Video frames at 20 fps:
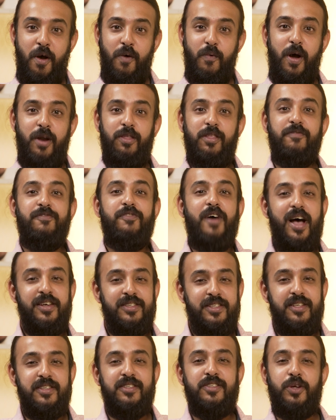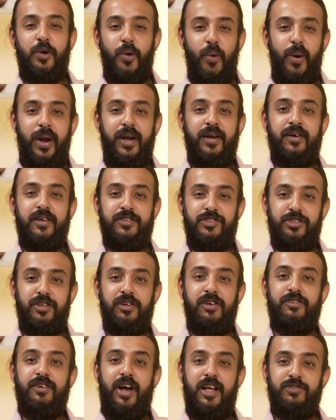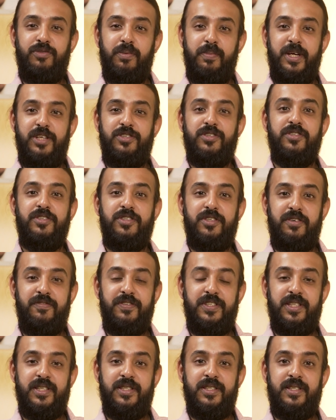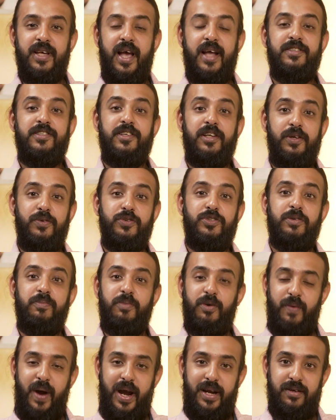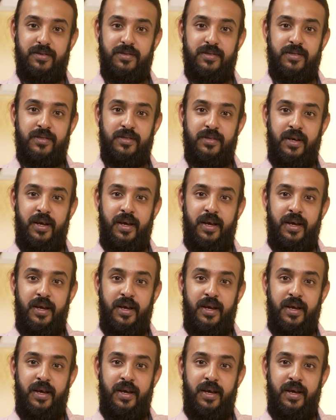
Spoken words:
one of the fastest growing digital transformation services and solution providers.